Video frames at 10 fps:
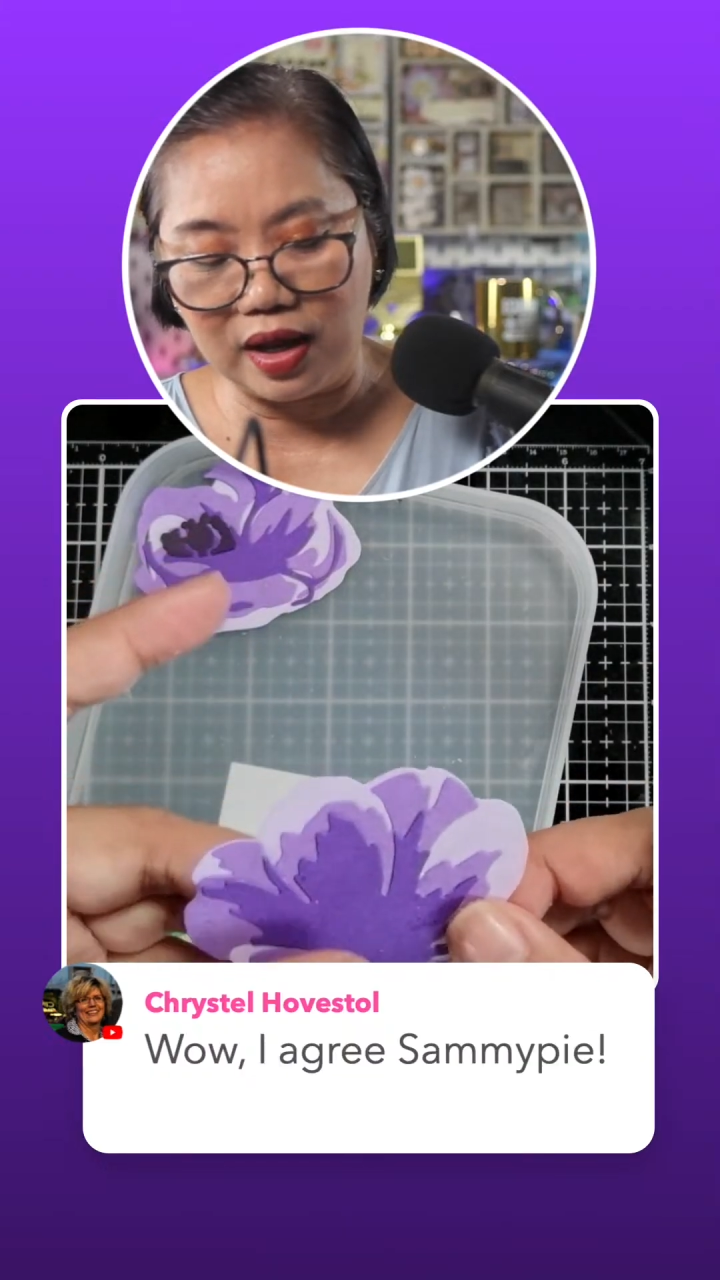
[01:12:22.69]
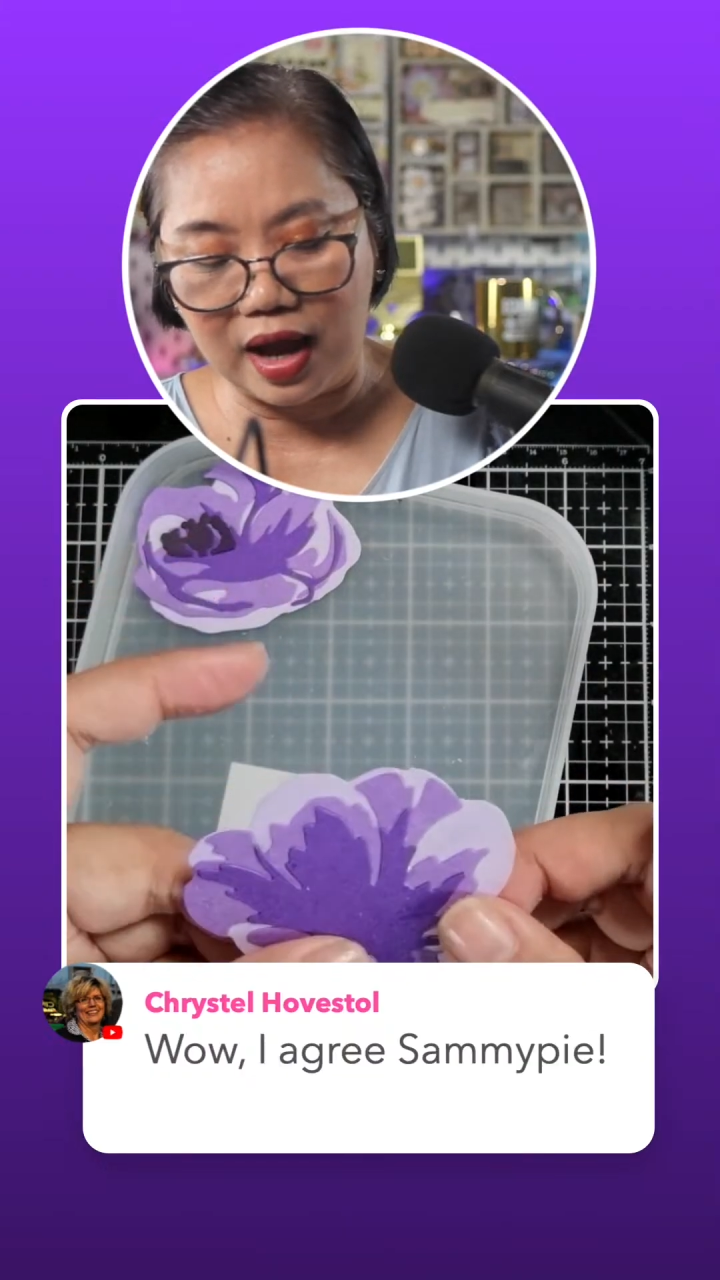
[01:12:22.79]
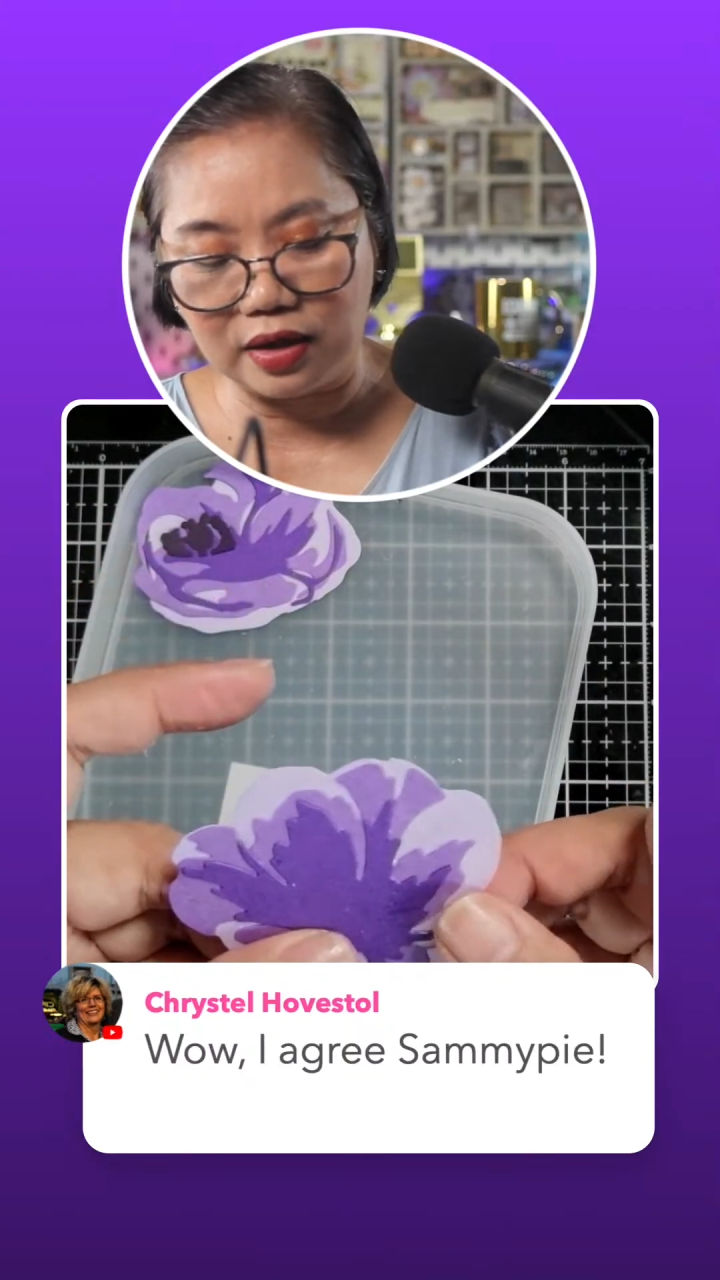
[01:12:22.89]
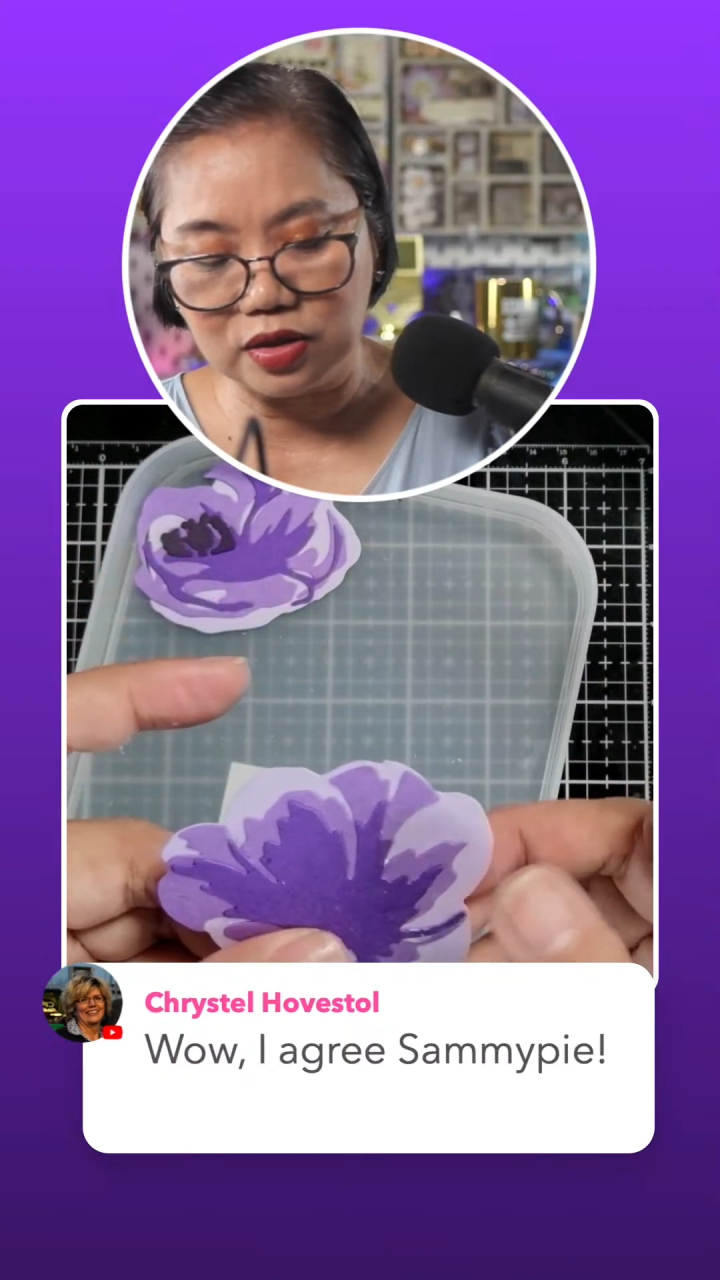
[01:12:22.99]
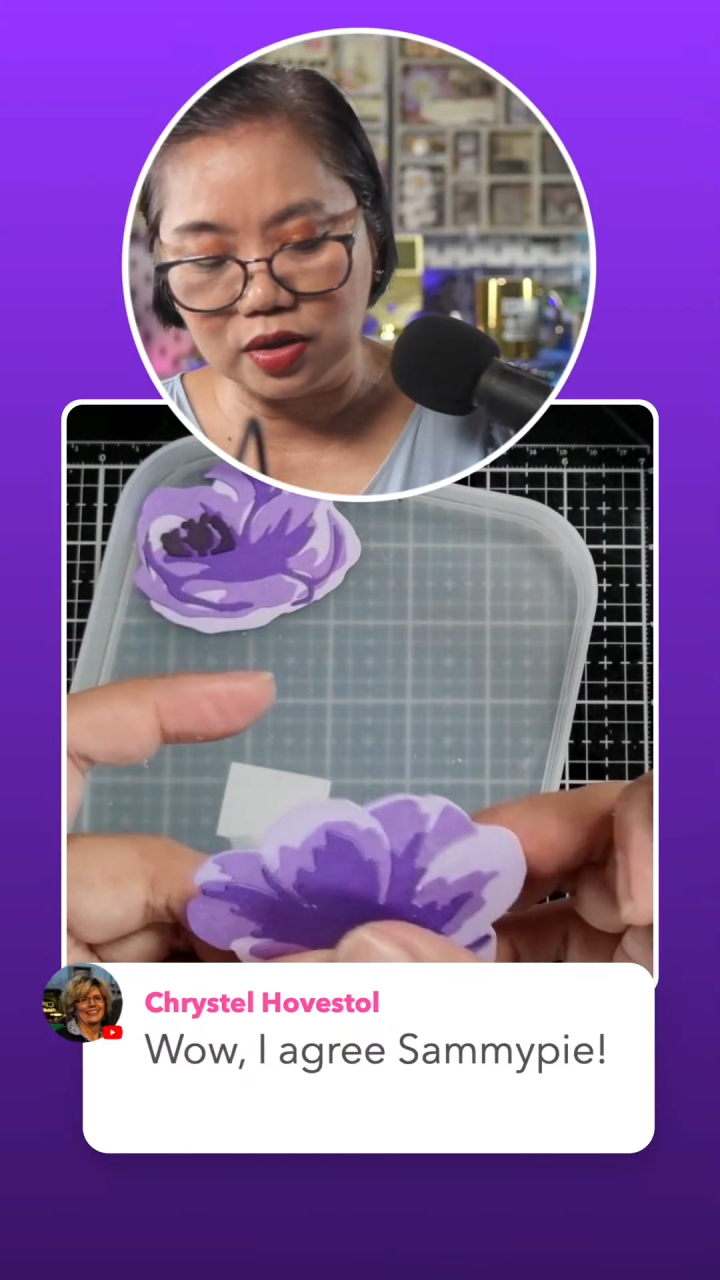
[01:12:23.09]

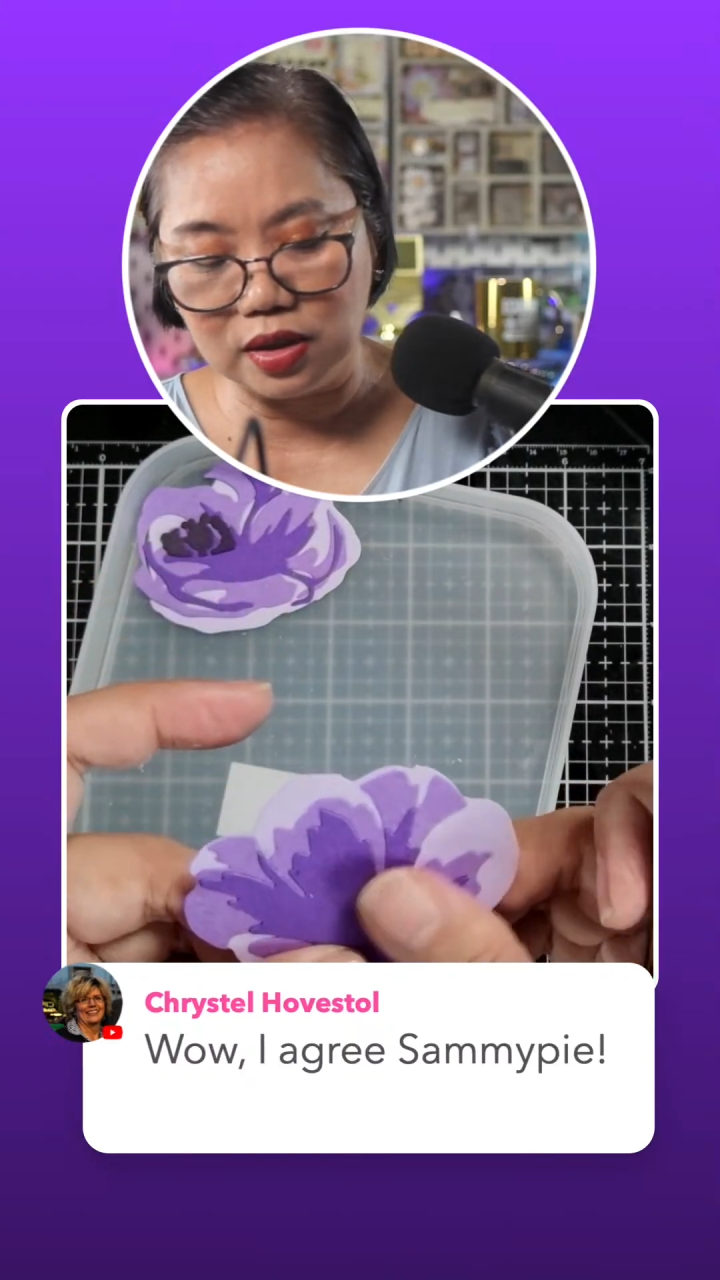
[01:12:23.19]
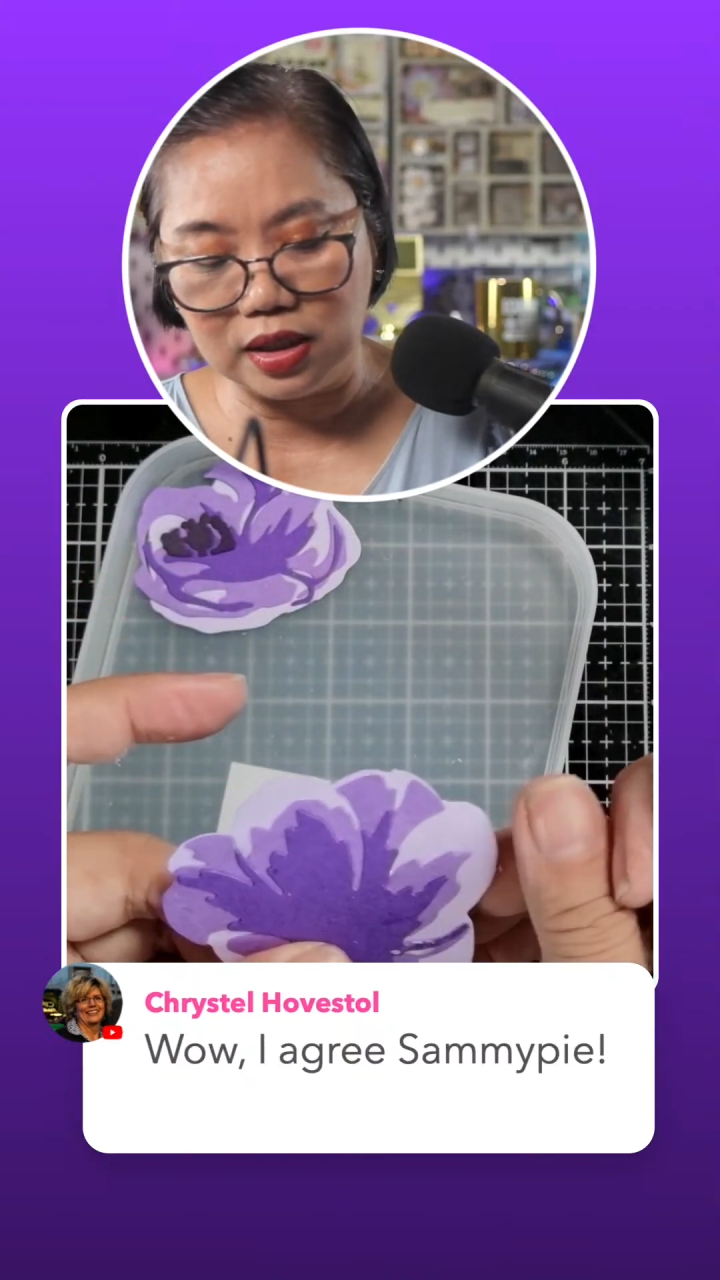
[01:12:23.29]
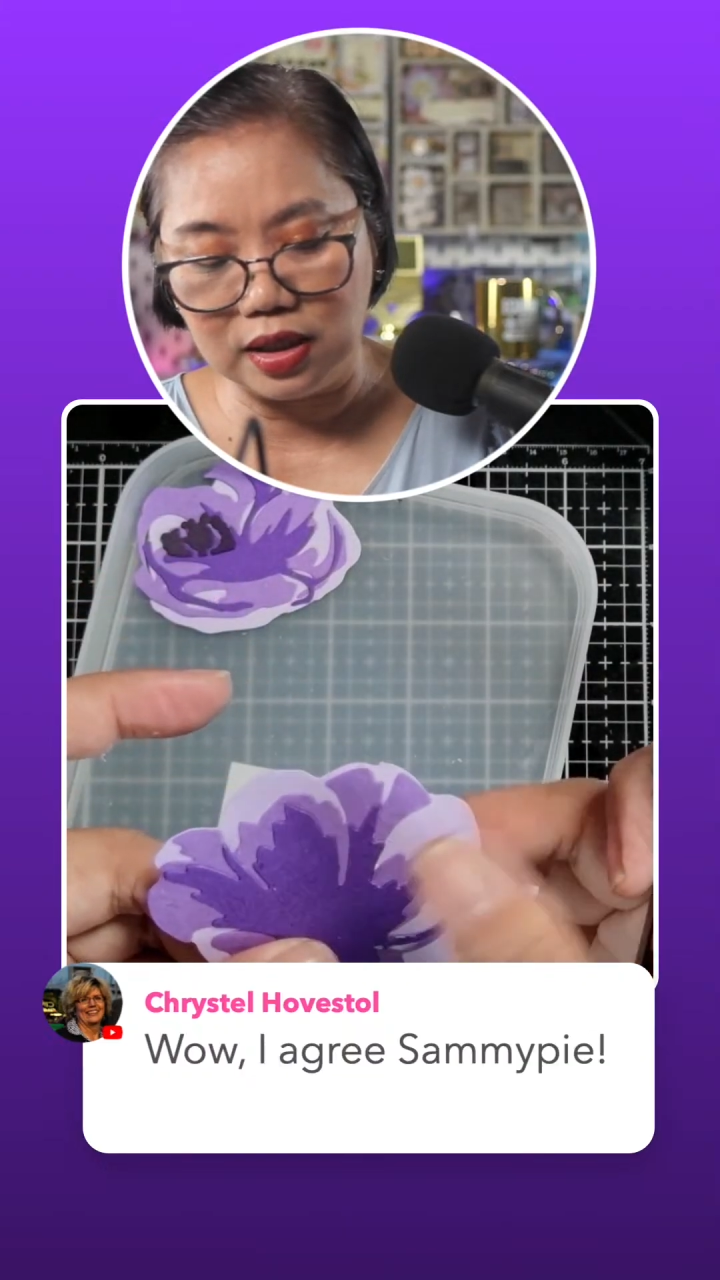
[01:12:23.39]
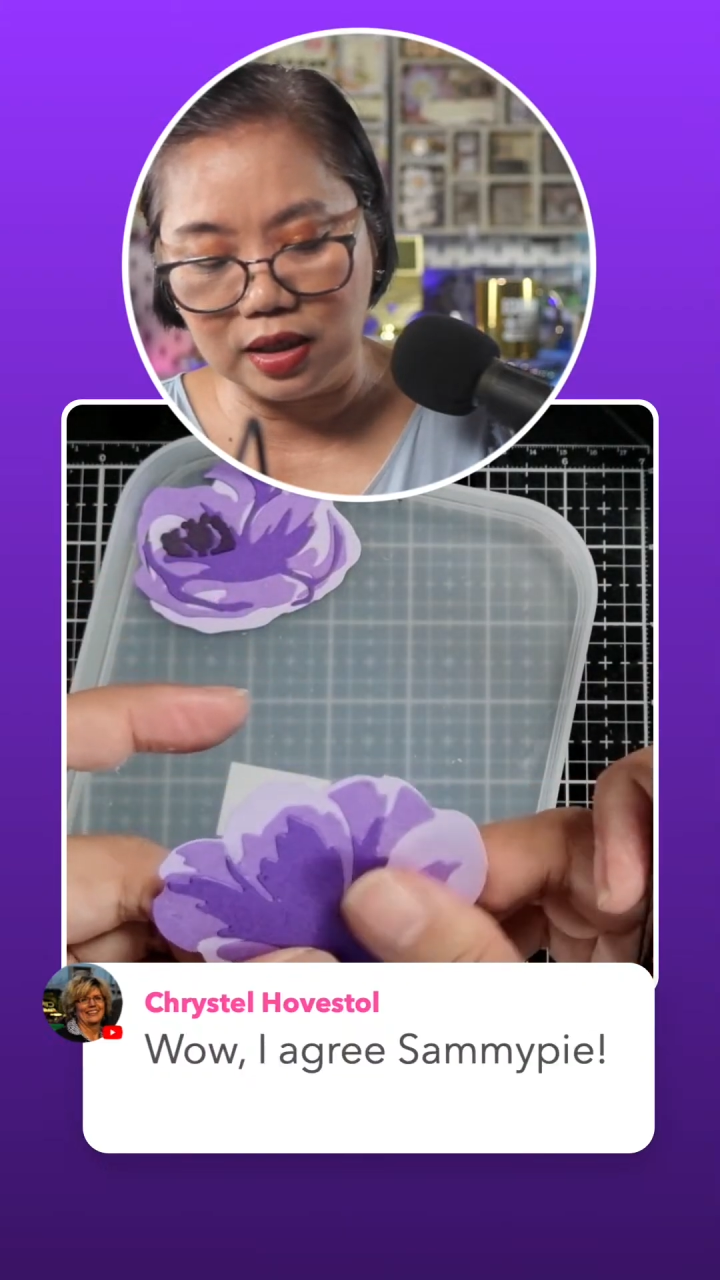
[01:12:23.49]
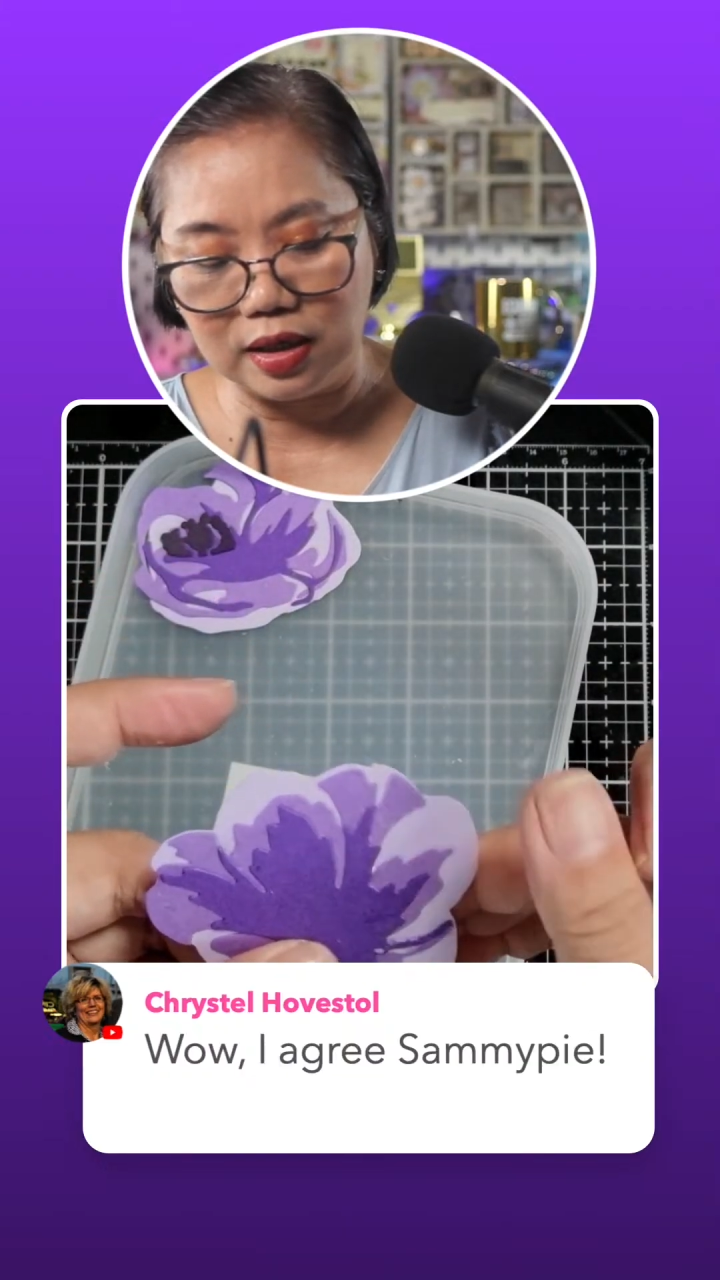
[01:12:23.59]

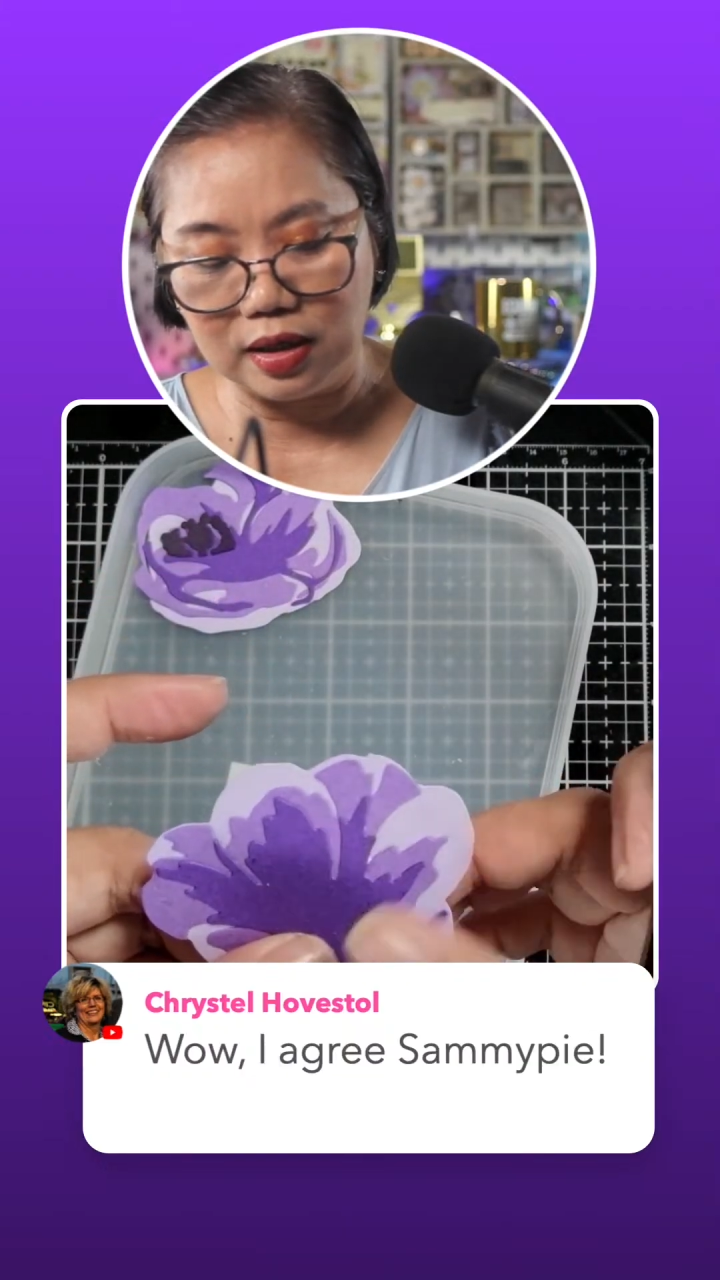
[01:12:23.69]
actually,